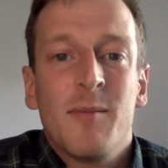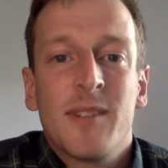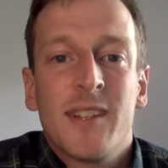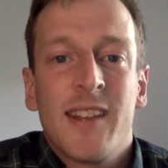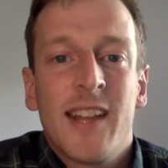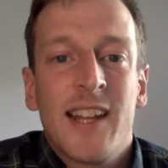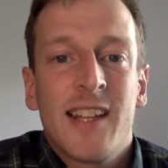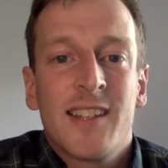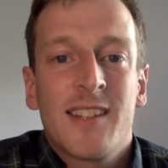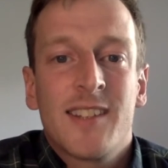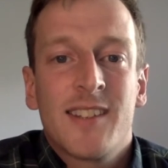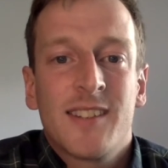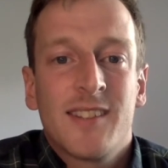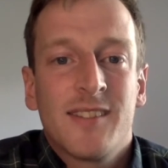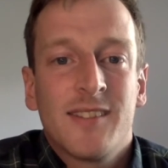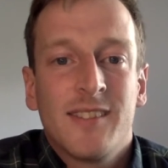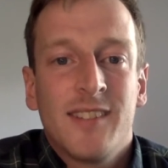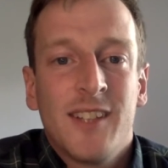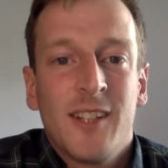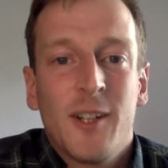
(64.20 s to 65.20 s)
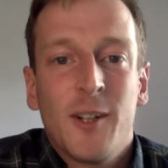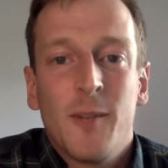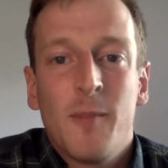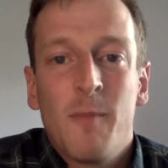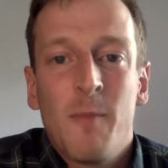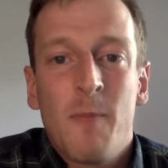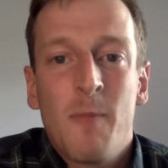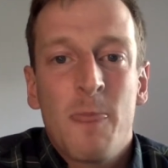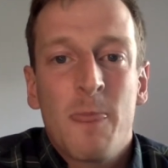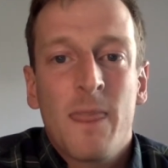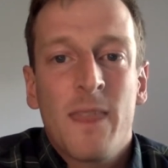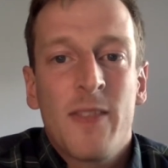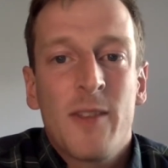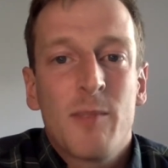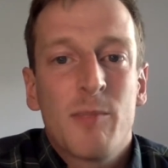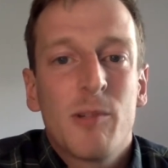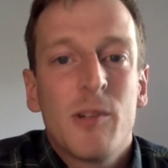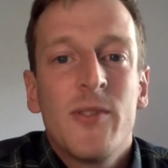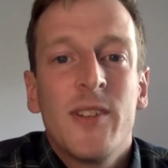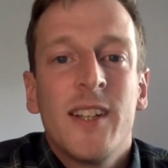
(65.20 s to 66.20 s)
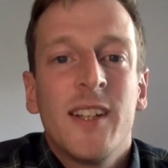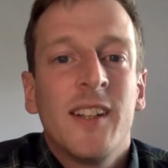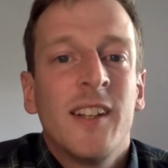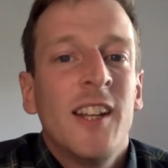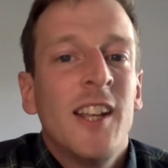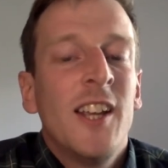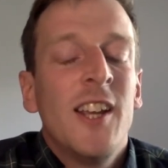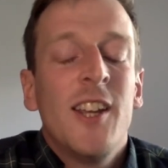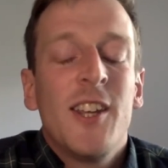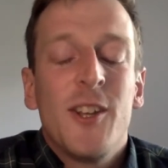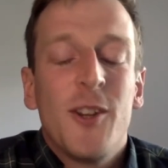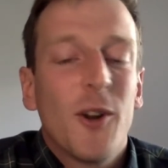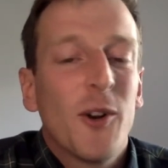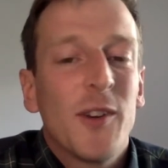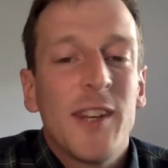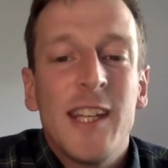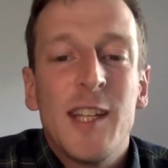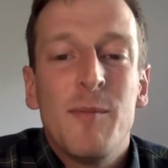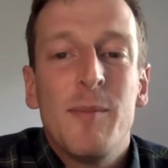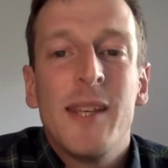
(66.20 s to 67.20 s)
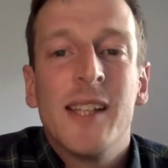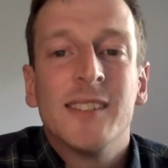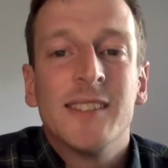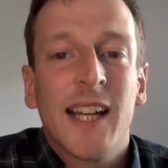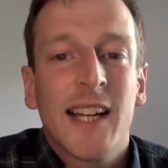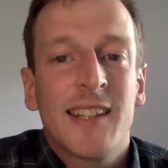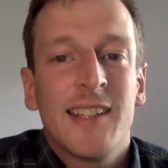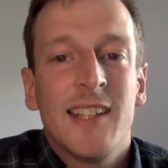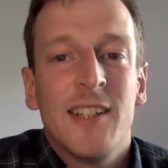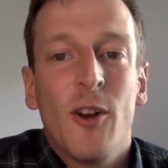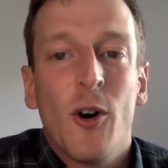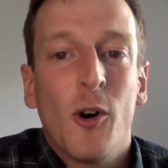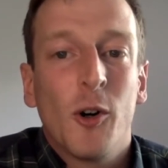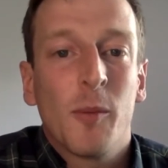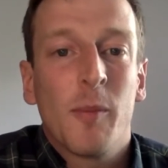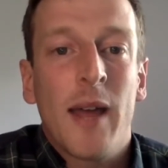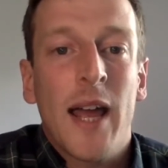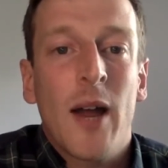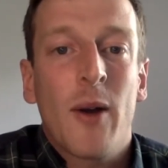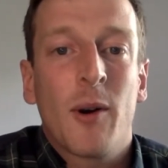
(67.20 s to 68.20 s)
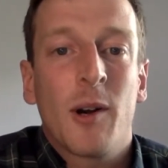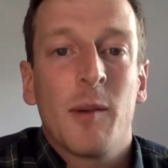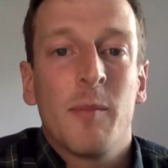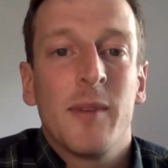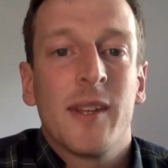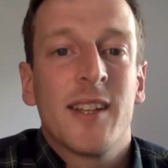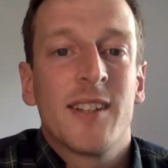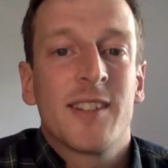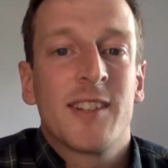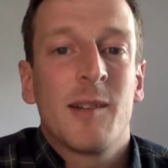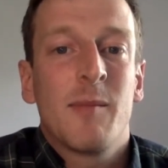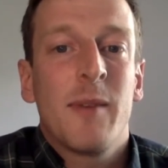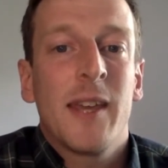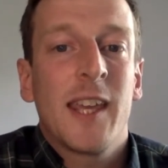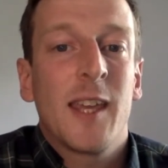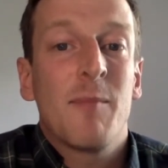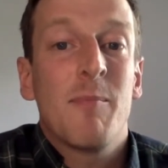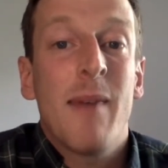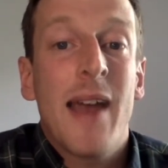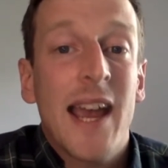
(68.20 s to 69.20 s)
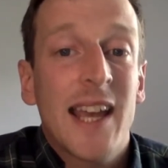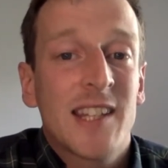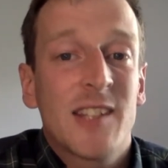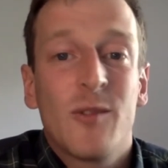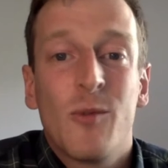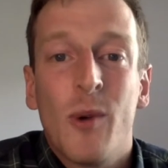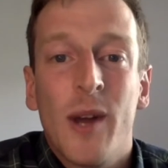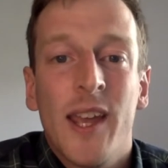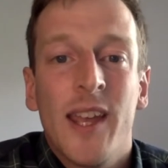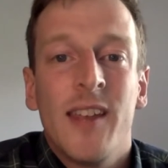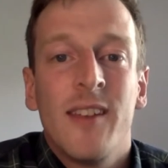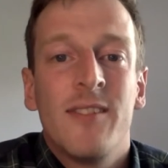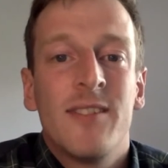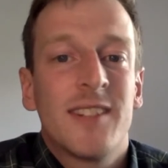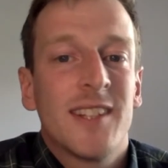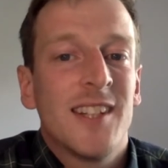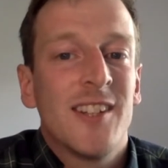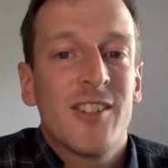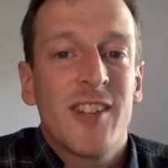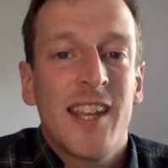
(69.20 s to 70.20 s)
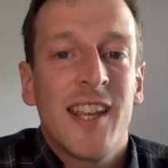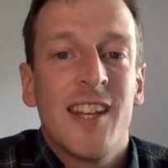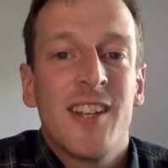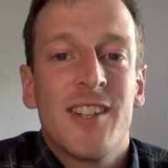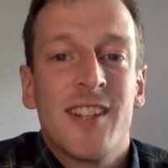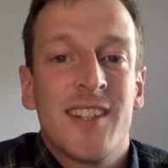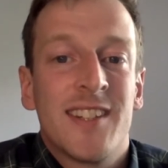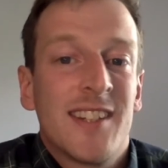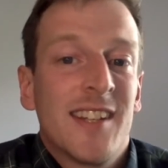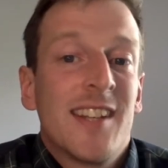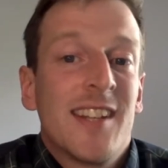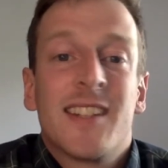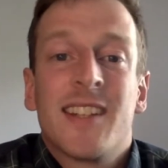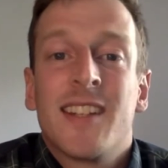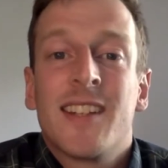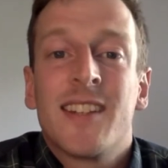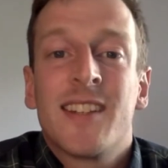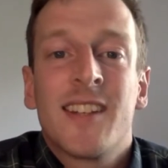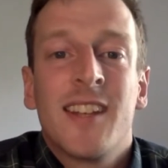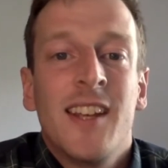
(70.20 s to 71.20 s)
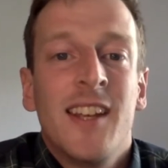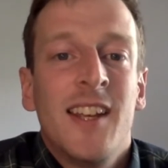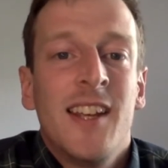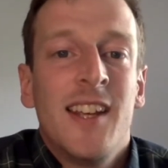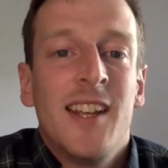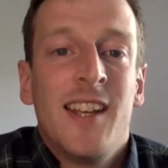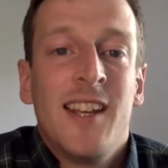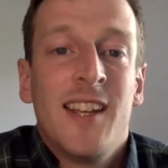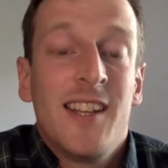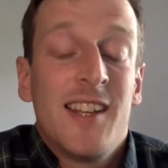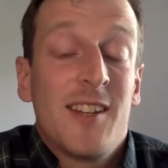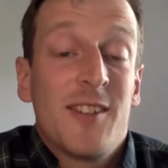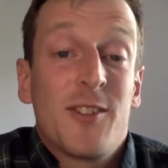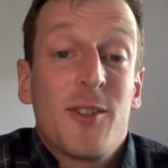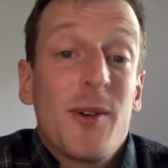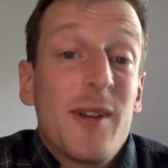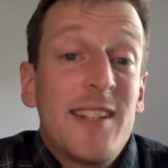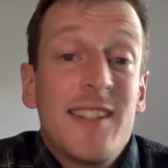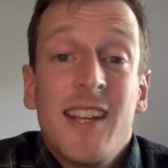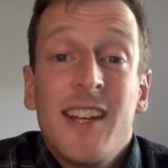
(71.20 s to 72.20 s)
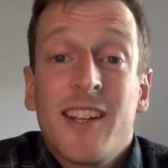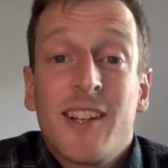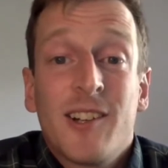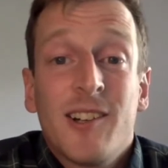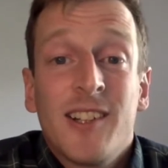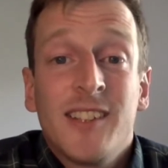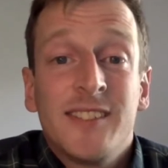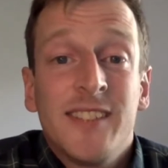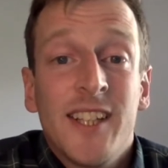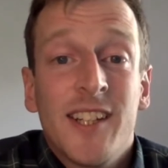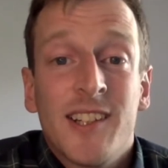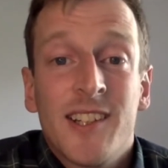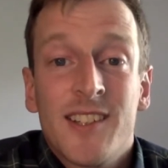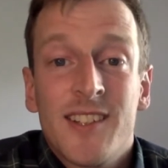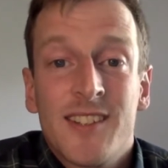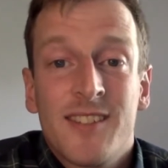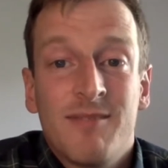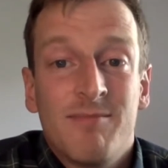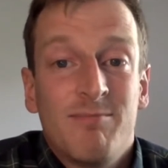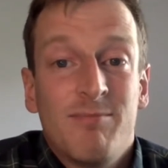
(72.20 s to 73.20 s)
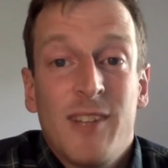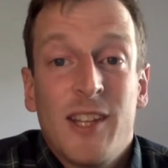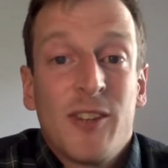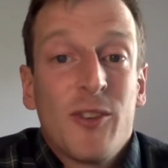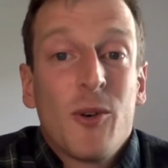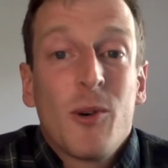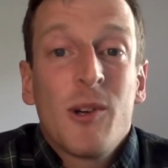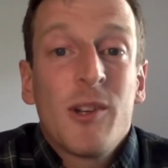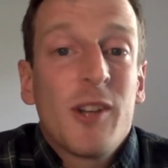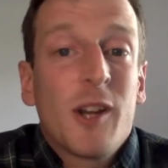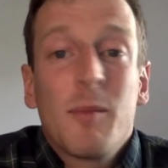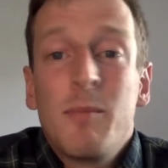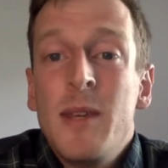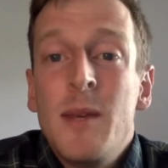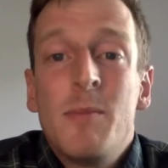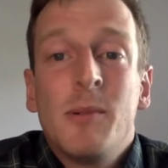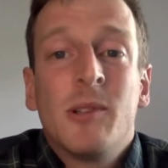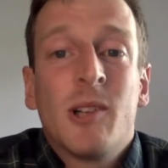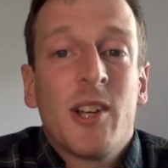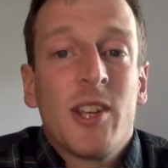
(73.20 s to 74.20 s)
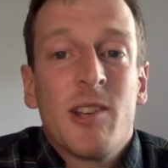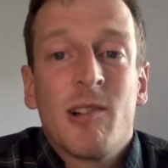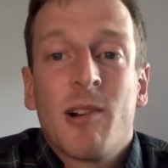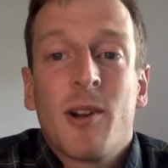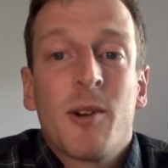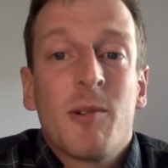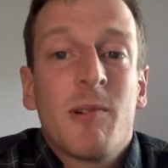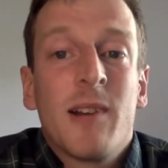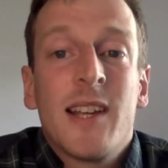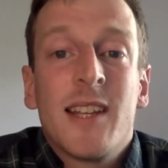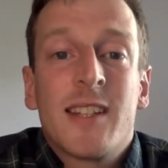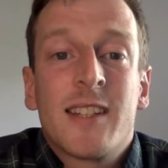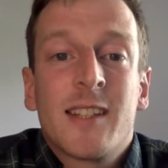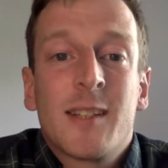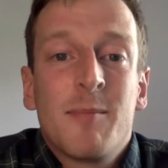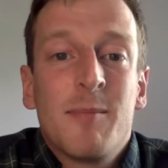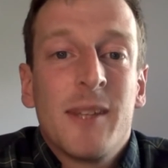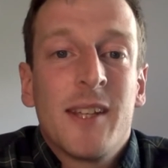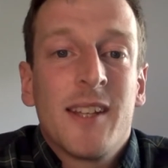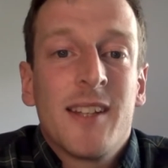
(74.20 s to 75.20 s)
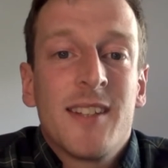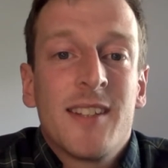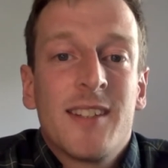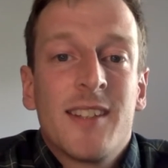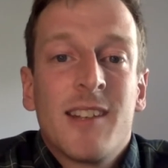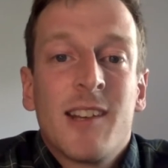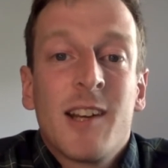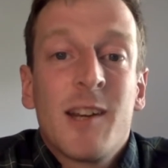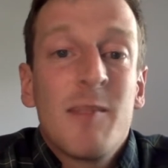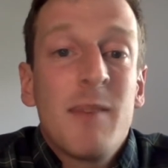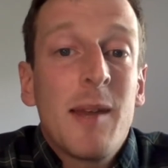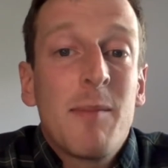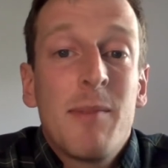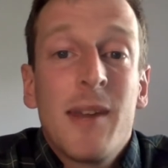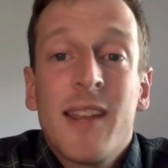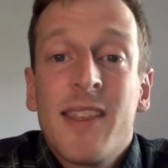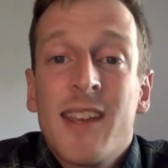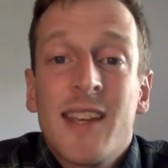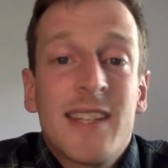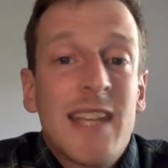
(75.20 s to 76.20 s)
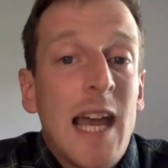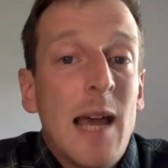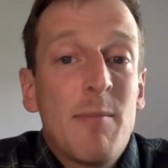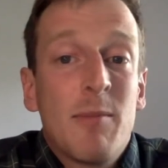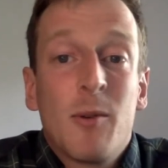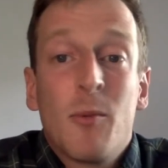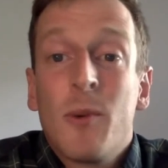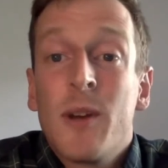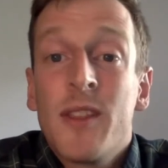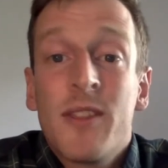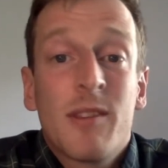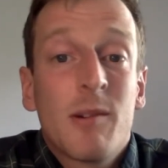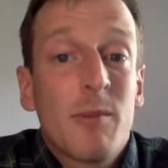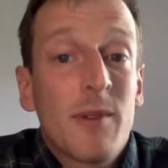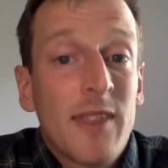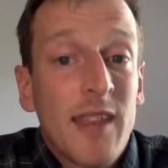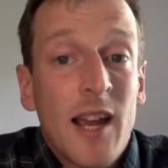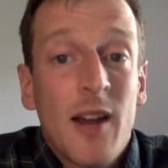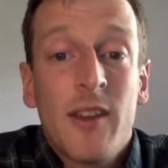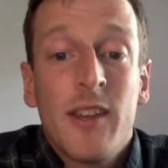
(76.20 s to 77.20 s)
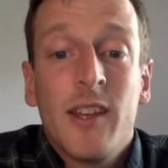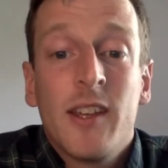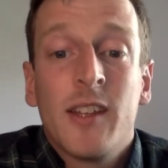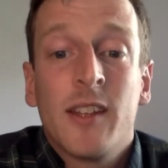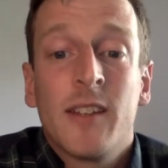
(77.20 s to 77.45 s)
And that's, when they're proven you don't need to be elected to hold power because they're making massive waves and change as citizens. So I say to current leaders, ignore young people at your own risk because they're going to make big things happen with or without you.